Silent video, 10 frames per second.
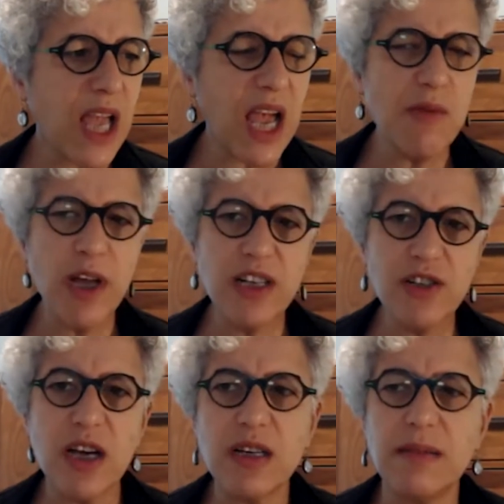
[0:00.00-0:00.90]
I want to
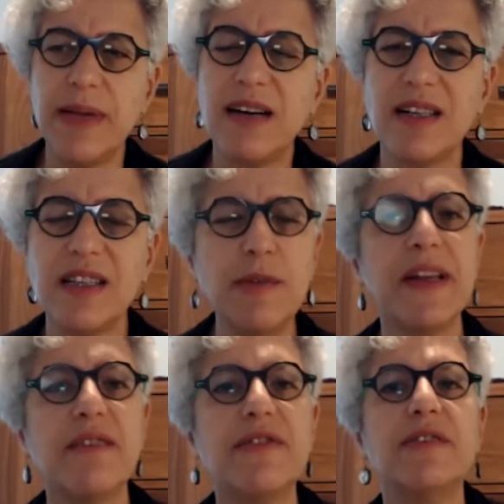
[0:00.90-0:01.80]
talk about a little
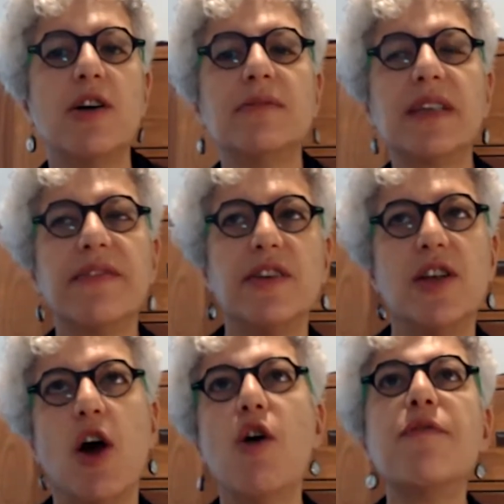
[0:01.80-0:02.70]
bit of an give
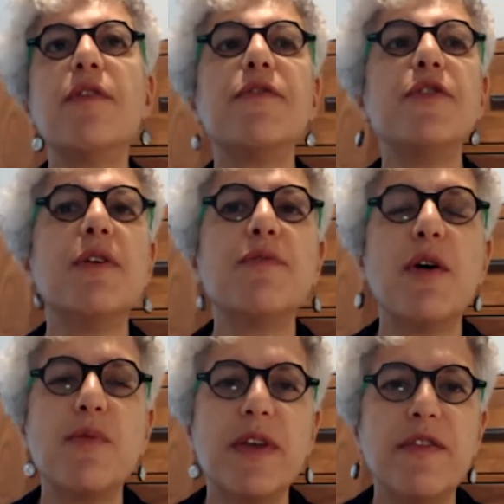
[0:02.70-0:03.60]
an overview of
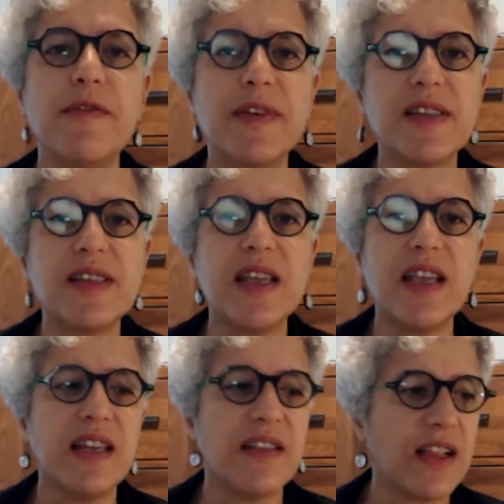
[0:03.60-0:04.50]
what we've
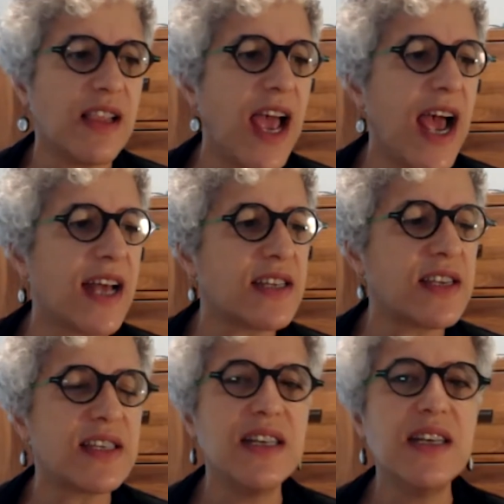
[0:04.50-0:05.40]
seen in the
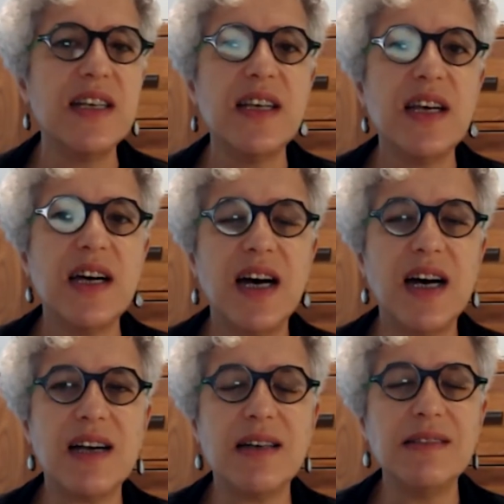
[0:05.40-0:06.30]
last
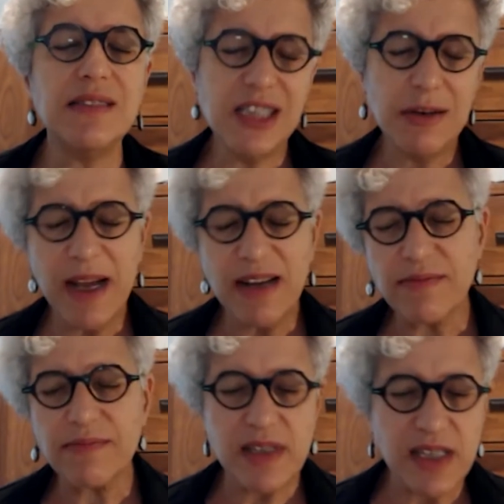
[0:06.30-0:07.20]
uh, you know,
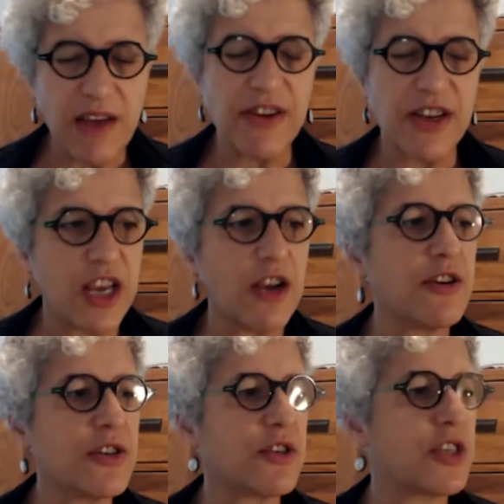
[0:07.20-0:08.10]
about seven
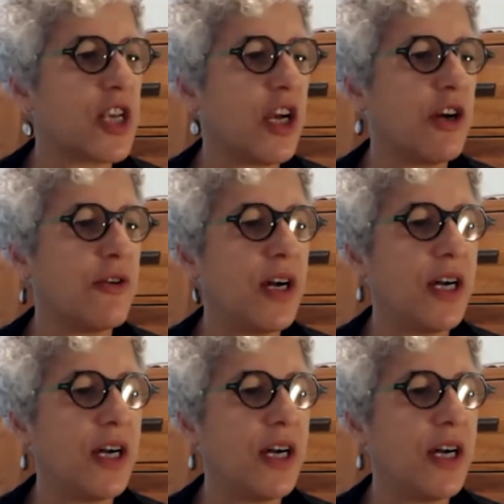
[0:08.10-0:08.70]
years or so.